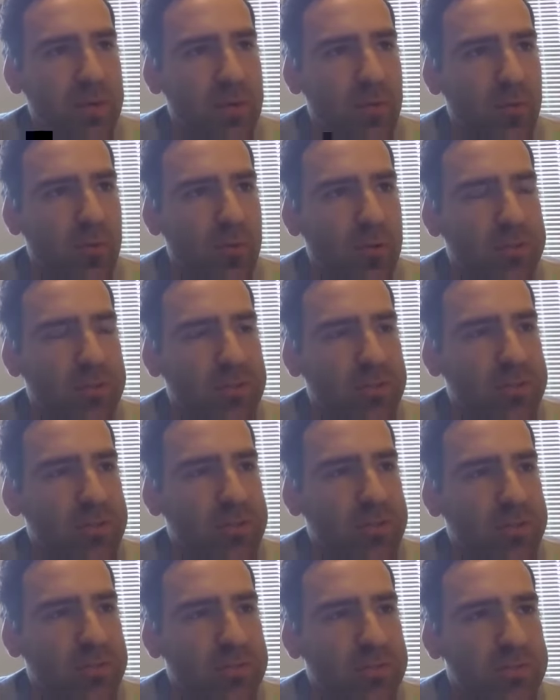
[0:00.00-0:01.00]

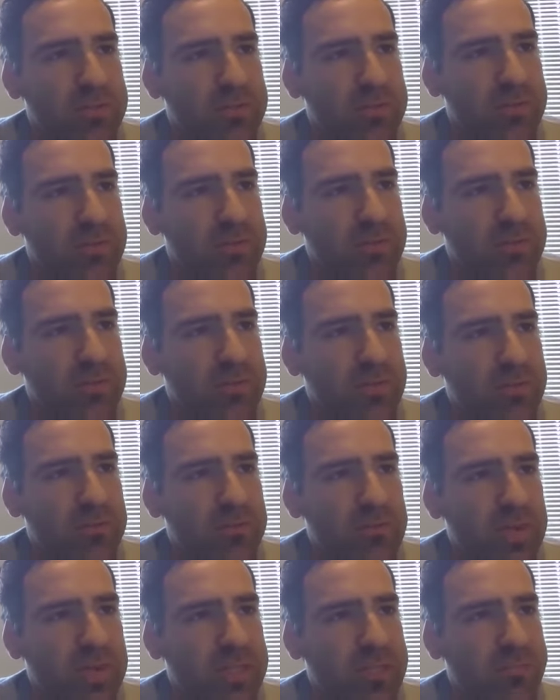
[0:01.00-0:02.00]
What's the
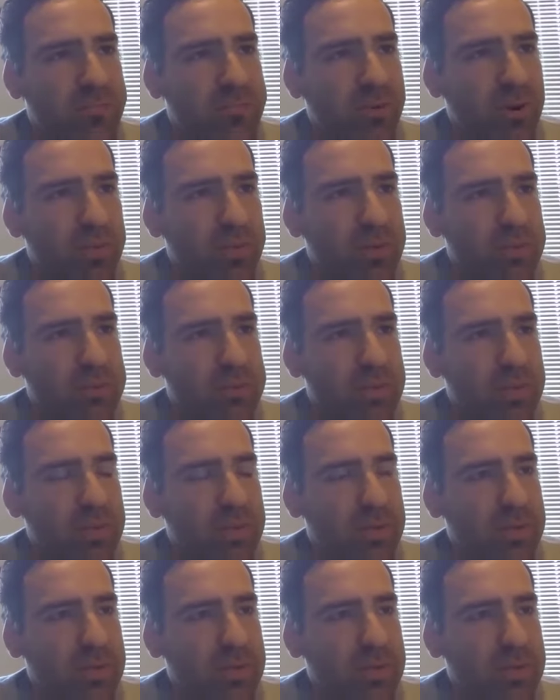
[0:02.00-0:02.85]
biggest problem